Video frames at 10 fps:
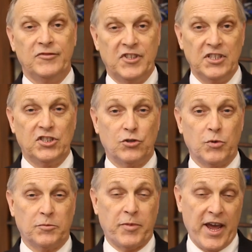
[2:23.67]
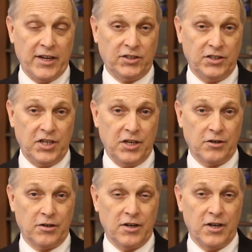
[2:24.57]
This is what passes
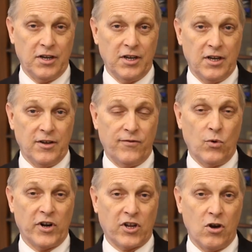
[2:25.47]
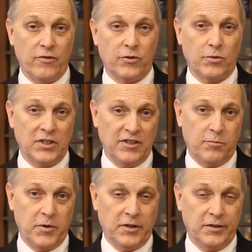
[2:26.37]
here for a COVID
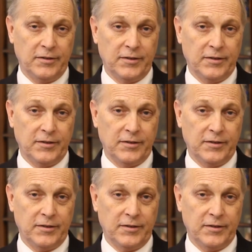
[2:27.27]
relief bill.